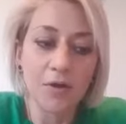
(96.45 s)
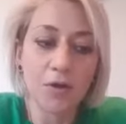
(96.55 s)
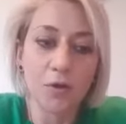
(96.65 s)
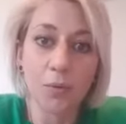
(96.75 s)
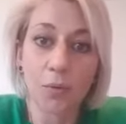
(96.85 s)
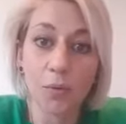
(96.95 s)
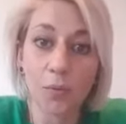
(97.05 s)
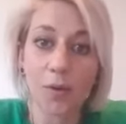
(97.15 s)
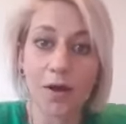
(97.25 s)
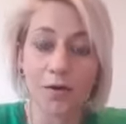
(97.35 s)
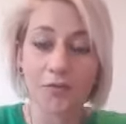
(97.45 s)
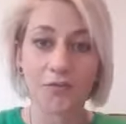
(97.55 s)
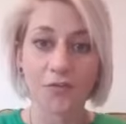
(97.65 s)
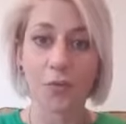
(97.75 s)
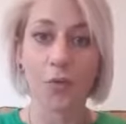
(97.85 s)
who all work
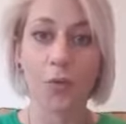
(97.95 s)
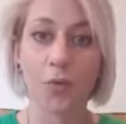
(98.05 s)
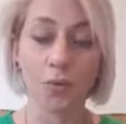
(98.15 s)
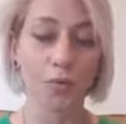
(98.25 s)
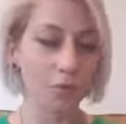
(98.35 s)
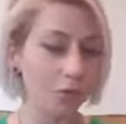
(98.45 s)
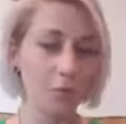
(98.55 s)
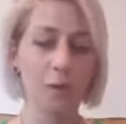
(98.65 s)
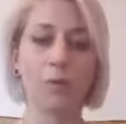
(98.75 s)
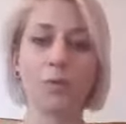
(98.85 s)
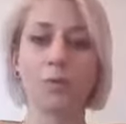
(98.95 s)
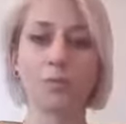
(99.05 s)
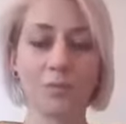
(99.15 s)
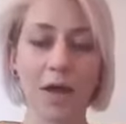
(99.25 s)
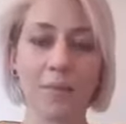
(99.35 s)
for, or who are all